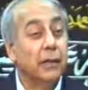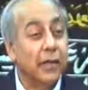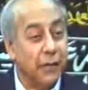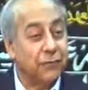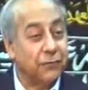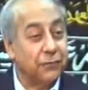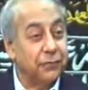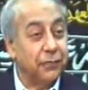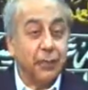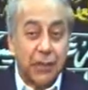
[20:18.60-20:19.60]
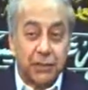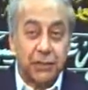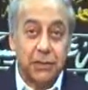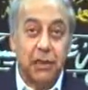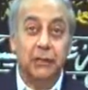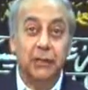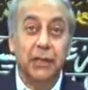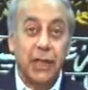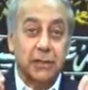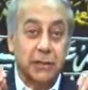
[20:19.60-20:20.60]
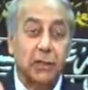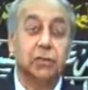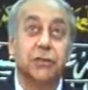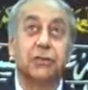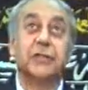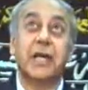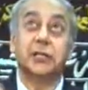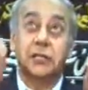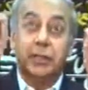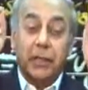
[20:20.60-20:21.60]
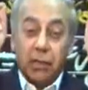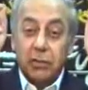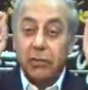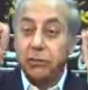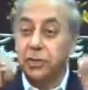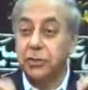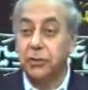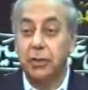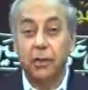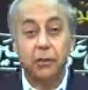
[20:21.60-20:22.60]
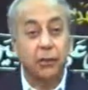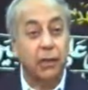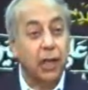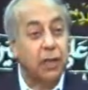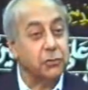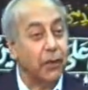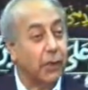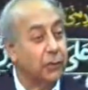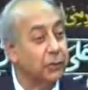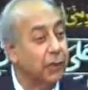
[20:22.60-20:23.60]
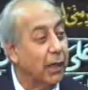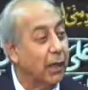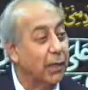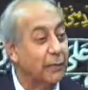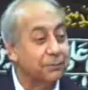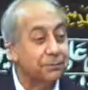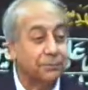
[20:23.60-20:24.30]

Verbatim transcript: if it is not in exclusive attention and concentration to Allah subhanahu wa ta'ala.